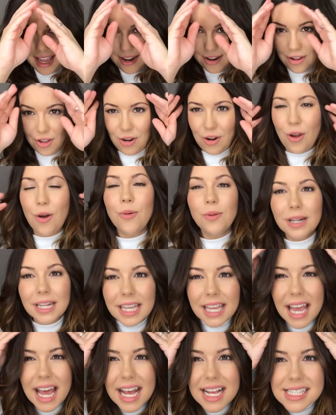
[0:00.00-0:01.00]
not only
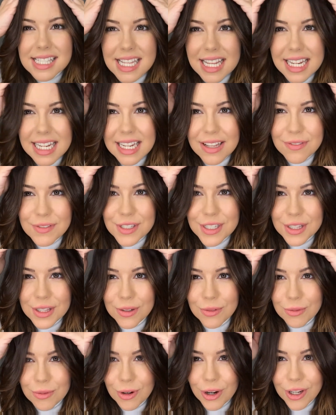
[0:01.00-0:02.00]
has it lifted the
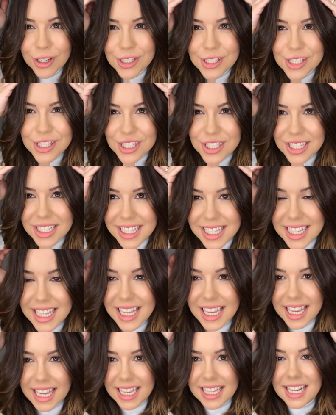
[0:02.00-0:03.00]
root,
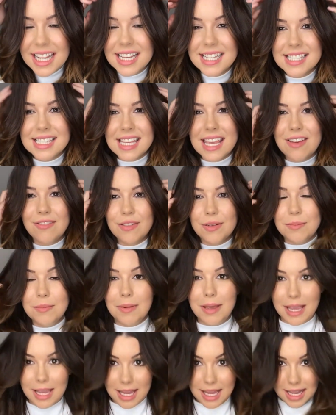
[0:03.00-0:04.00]
it has given
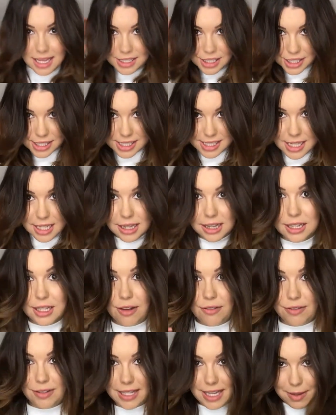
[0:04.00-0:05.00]
me just
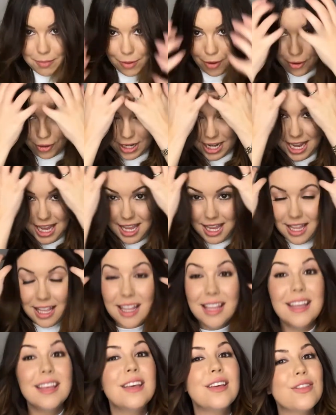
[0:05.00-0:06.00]
lovely body
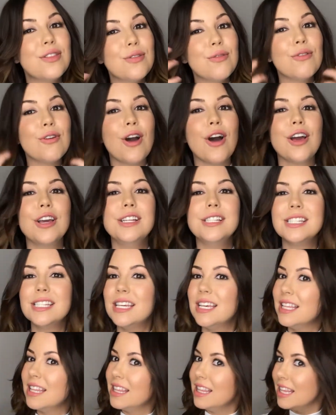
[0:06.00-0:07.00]
throughout
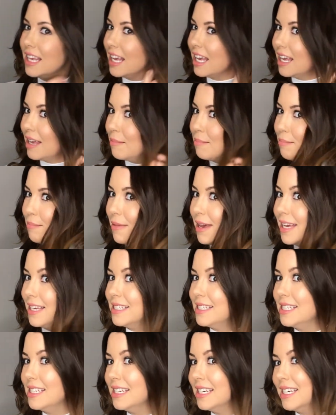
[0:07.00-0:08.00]
the
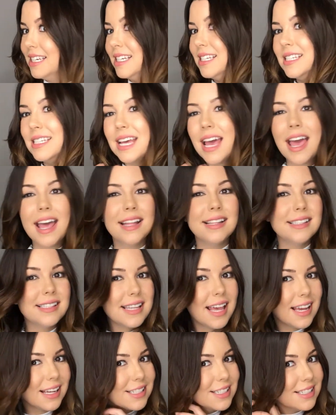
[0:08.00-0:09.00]
mid to end
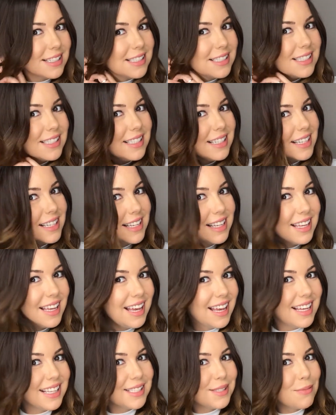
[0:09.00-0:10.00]
sections
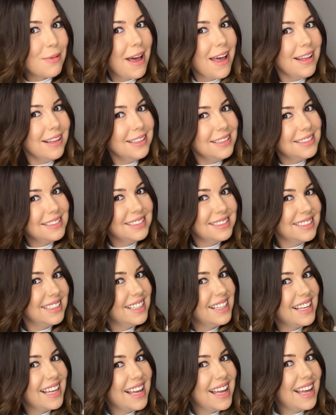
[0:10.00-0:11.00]
as well.
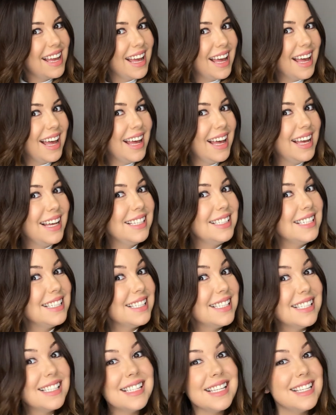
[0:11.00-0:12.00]
And
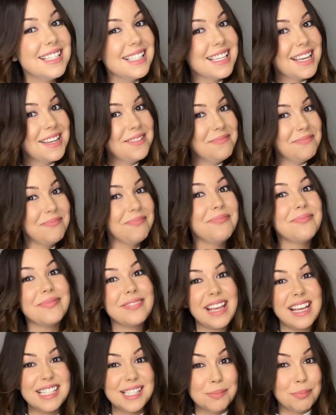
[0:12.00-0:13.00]
it's as easy
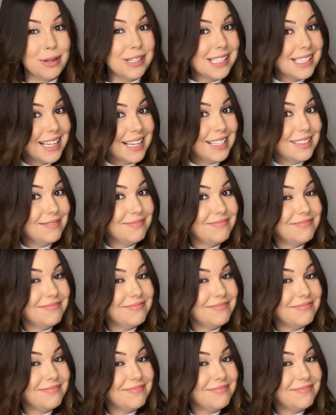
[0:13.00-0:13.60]
as spritzing it.